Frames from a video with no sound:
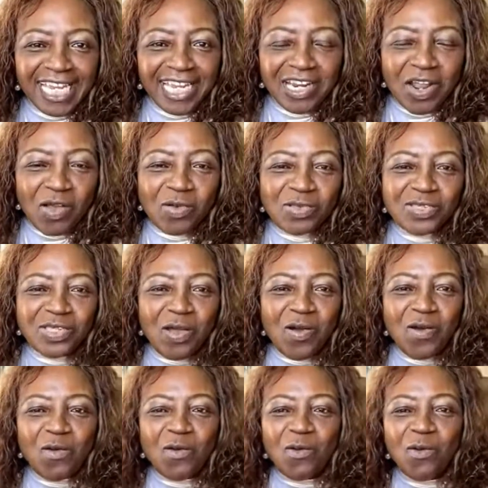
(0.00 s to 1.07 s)
You know,
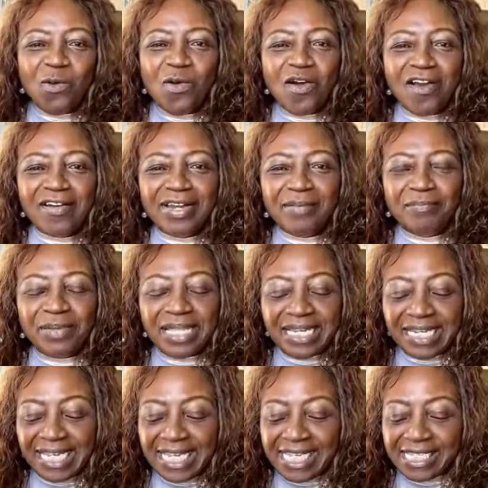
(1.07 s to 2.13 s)
so who are
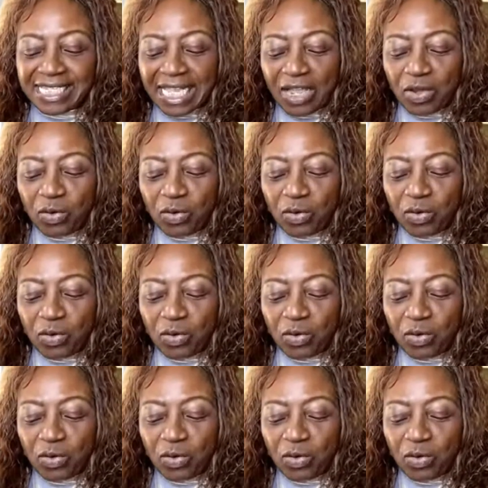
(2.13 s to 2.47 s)
dependents?